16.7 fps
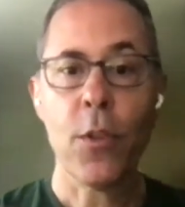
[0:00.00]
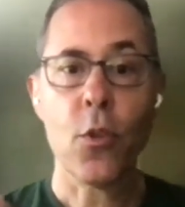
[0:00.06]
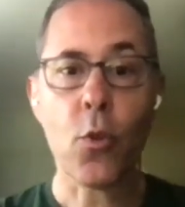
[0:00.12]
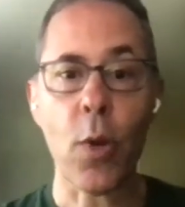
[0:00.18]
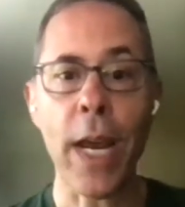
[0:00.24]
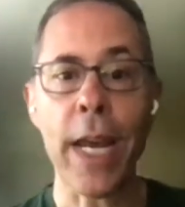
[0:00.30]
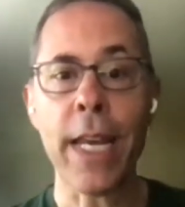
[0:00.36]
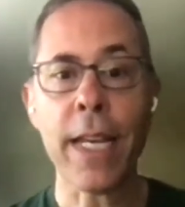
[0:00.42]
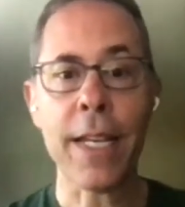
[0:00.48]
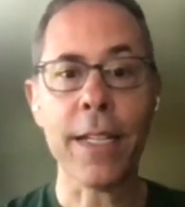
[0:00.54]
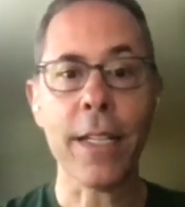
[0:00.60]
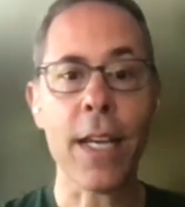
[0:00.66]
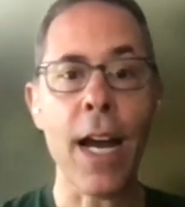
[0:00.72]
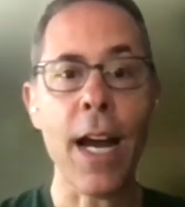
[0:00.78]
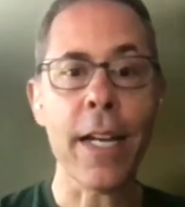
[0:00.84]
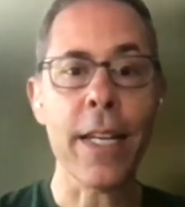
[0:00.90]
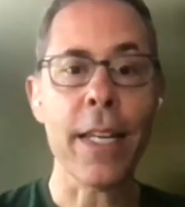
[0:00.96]
Drake and
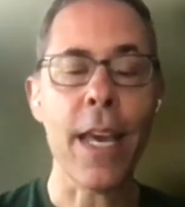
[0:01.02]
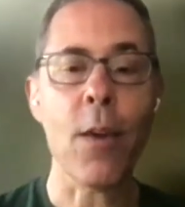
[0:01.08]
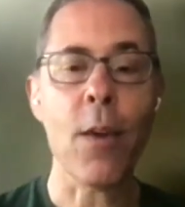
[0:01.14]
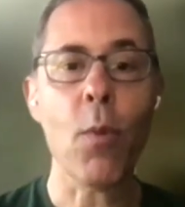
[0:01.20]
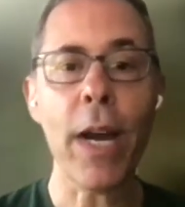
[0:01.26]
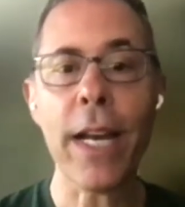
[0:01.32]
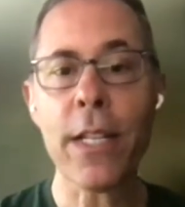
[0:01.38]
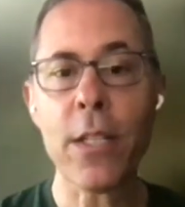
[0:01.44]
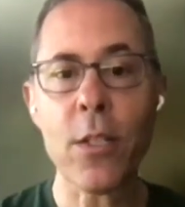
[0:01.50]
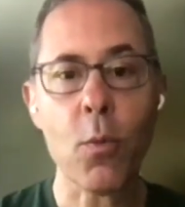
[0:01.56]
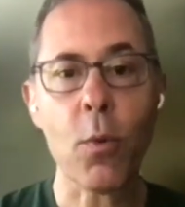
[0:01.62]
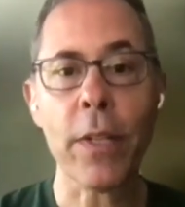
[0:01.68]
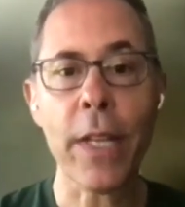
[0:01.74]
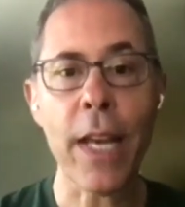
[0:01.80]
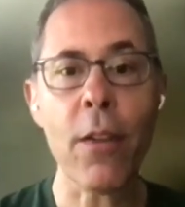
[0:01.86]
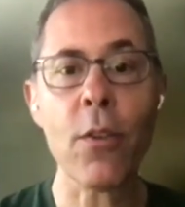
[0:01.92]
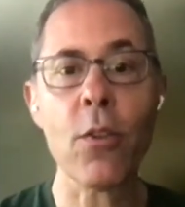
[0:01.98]
Kanye West,
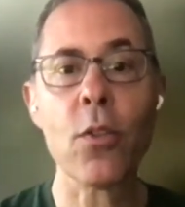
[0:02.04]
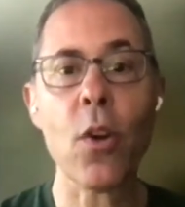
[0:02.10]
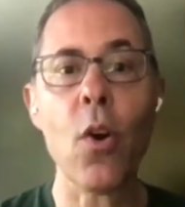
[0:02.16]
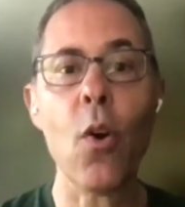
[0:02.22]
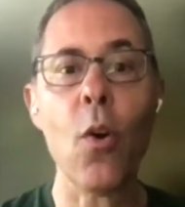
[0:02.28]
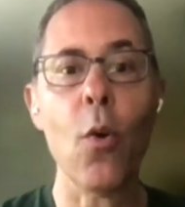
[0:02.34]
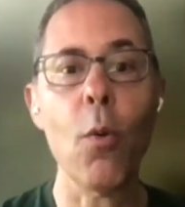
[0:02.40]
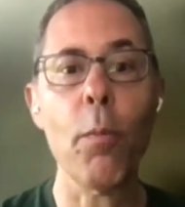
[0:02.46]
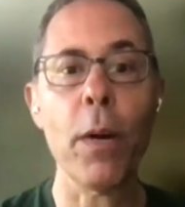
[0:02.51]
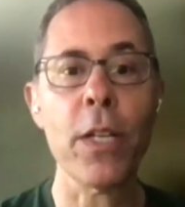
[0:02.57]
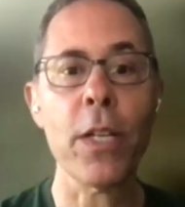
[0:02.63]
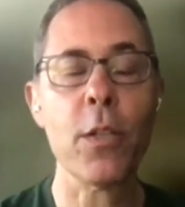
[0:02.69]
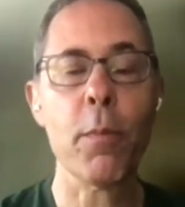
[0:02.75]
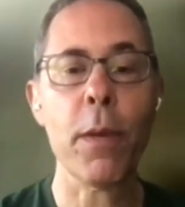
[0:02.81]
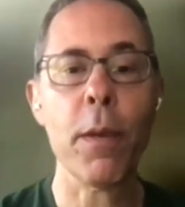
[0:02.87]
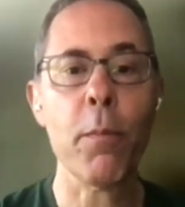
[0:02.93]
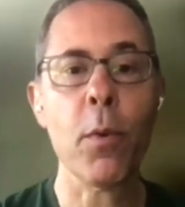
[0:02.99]
well, now there's a whole
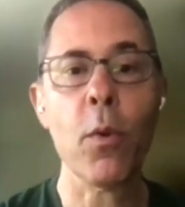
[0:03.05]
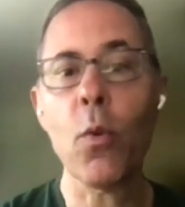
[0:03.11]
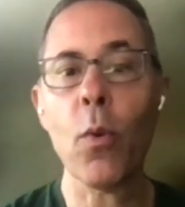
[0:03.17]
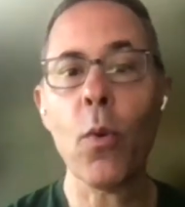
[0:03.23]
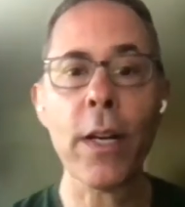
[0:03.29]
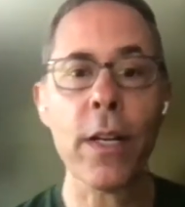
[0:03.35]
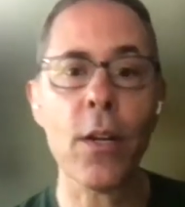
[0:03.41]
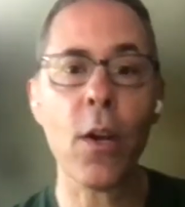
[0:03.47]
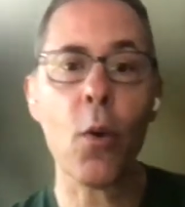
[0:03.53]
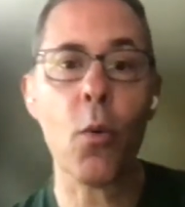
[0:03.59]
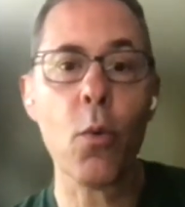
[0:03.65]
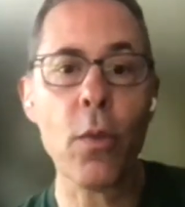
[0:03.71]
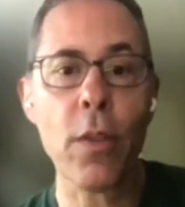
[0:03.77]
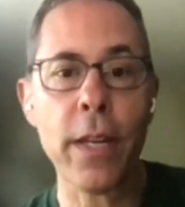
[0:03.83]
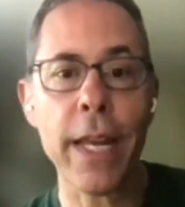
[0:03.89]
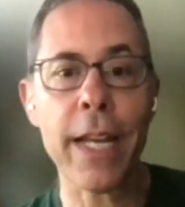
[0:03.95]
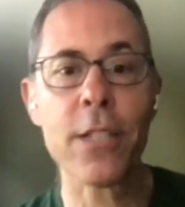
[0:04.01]
bunch of people who want to know
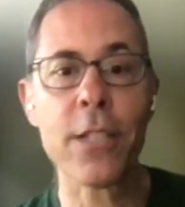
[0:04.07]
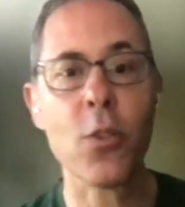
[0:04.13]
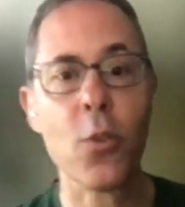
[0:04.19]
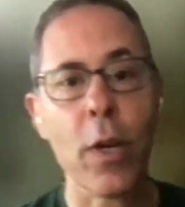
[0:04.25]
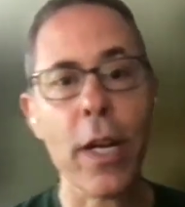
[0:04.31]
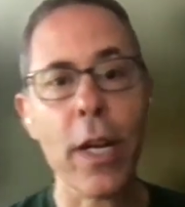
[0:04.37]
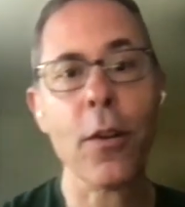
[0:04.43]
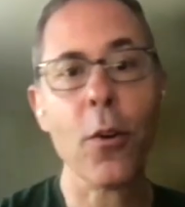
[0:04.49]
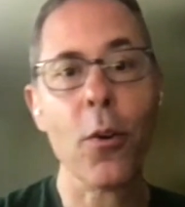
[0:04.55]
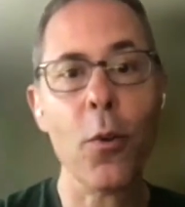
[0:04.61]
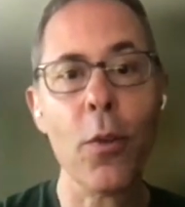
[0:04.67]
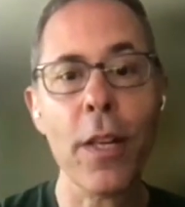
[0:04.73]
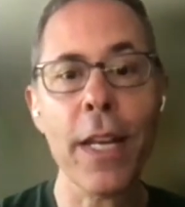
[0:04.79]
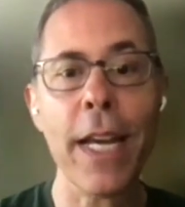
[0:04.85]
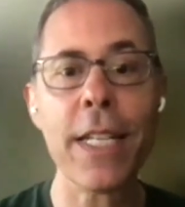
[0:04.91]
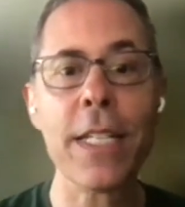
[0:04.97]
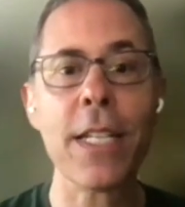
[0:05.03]
who the next Drake or who
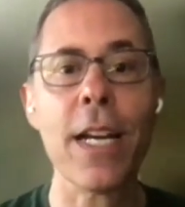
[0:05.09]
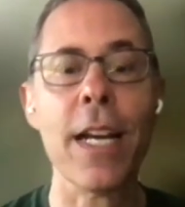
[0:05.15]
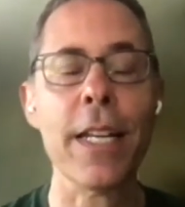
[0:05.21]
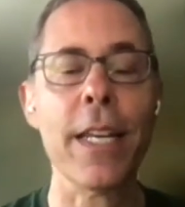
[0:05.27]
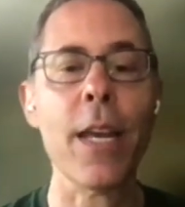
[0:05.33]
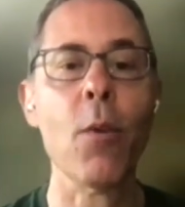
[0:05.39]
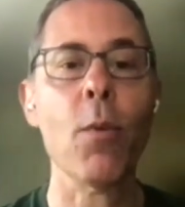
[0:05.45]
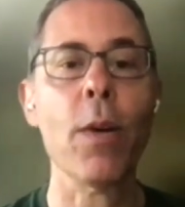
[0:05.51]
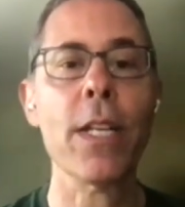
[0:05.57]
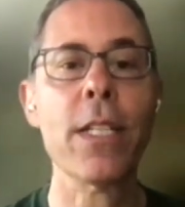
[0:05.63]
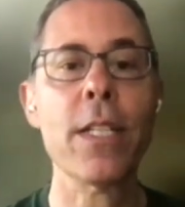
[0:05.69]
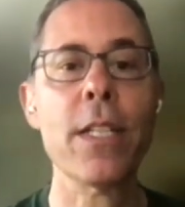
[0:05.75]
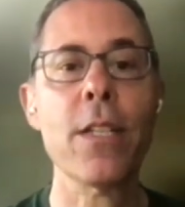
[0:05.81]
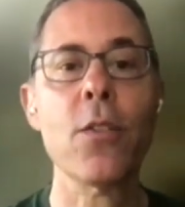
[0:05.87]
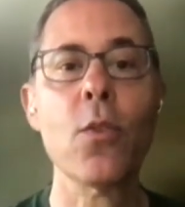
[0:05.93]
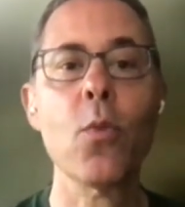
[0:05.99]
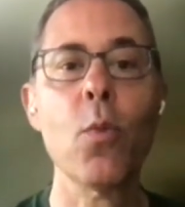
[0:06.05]
the next Kanye West
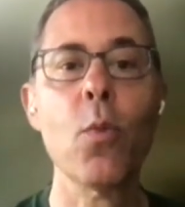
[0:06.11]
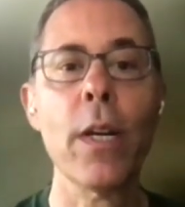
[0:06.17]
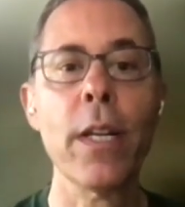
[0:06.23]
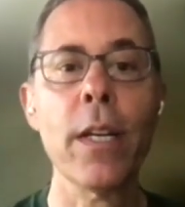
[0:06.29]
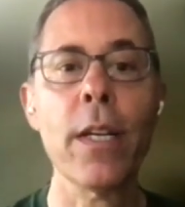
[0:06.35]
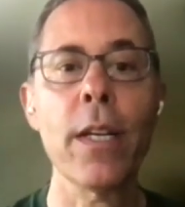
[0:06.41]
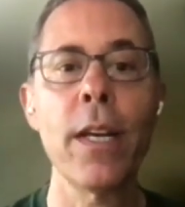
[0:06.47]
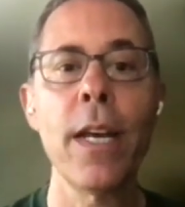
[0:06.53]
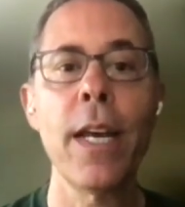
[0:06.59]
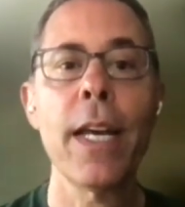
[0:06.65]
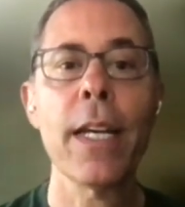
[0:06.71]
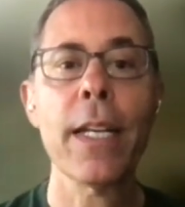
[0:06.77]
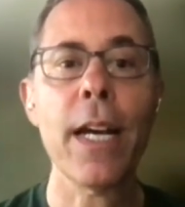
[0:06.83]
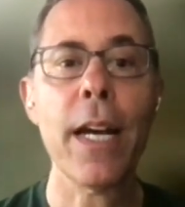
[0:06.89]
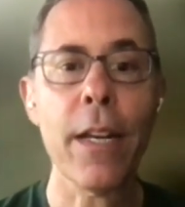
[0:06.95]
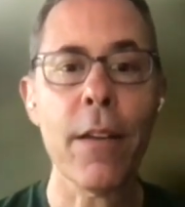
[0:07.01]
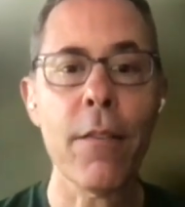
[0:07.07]
is, who want to
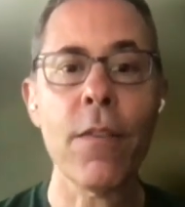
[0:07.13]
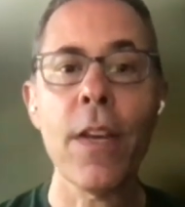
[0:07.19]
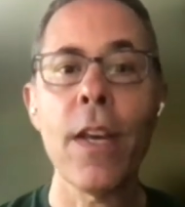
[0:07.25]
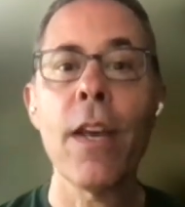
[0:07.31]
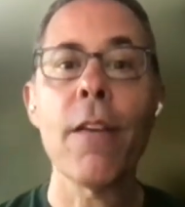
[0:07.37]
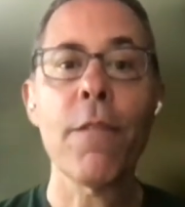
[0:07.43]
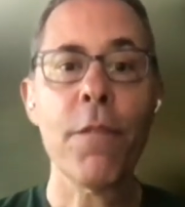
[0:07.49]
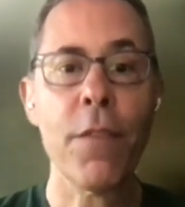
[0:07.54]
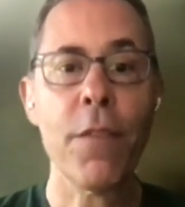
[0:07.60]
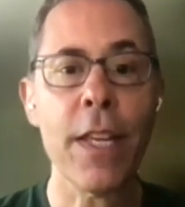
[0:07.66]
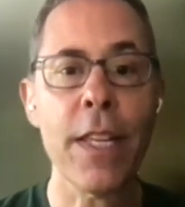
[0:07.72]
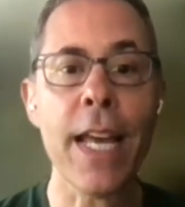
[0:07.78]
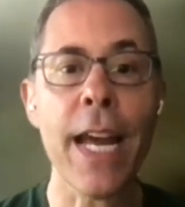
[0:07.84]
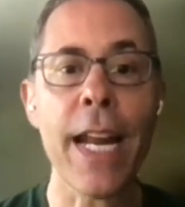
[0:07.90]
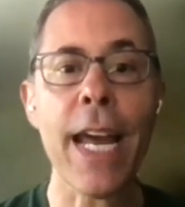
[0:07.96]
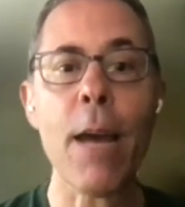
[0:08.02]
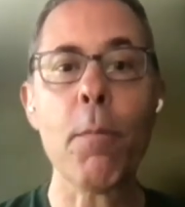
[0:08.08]
kind of feed
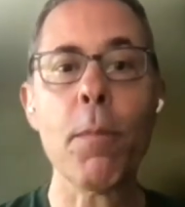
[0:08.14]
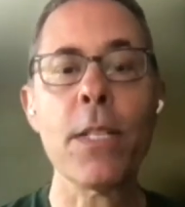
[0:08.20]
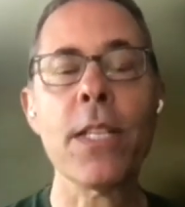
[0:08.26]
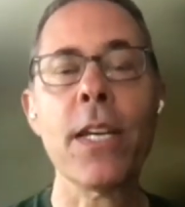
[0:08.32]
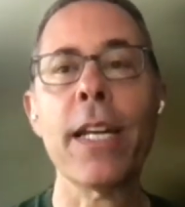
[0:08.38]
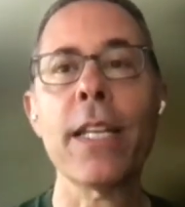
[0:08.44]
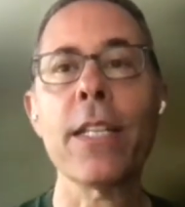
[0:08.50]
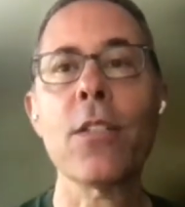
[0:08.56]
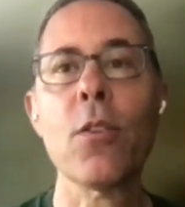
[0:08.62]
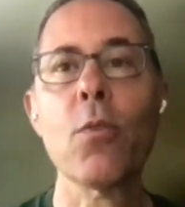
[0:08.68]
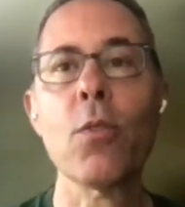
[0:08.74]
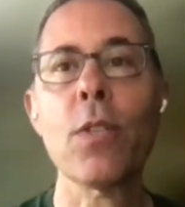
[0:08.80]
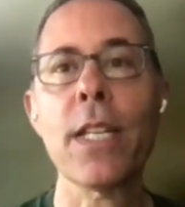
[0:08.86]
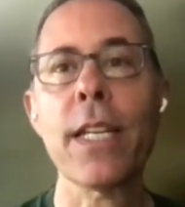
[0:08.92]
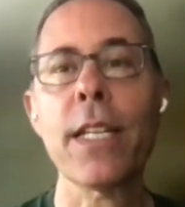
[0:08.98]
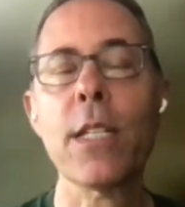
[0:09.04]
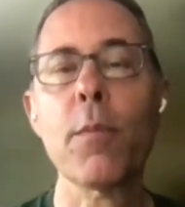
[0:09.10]
that appetite as those
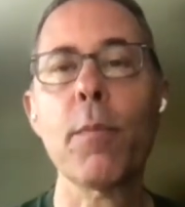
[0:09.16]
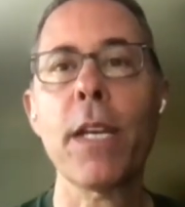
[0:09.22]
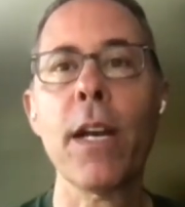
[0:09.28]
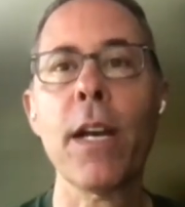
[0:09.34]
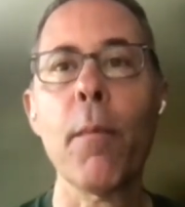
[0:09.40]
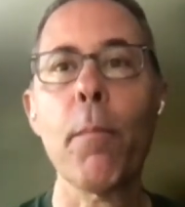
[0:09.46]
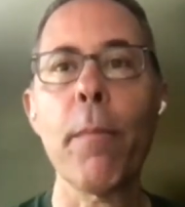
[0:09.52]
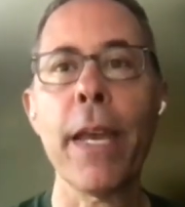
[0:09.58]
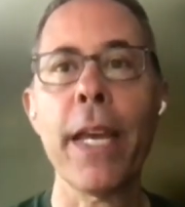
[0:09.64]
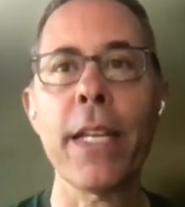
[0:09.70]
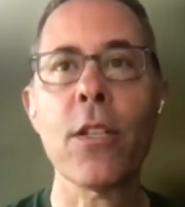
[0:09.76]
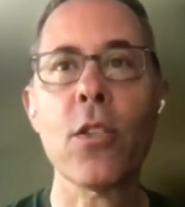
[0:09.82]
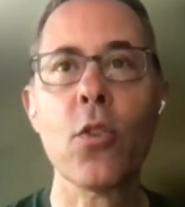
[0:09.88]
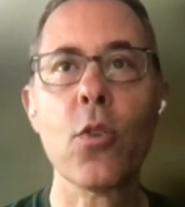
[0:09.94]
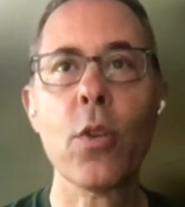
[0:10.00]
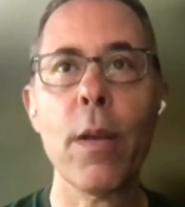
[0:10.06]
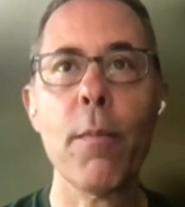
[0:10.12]
things become
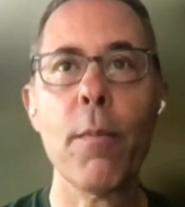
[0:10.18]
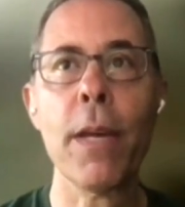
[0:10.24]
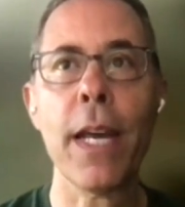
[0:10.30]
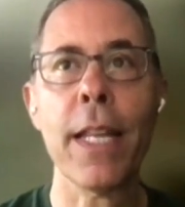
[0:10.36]
mainstream.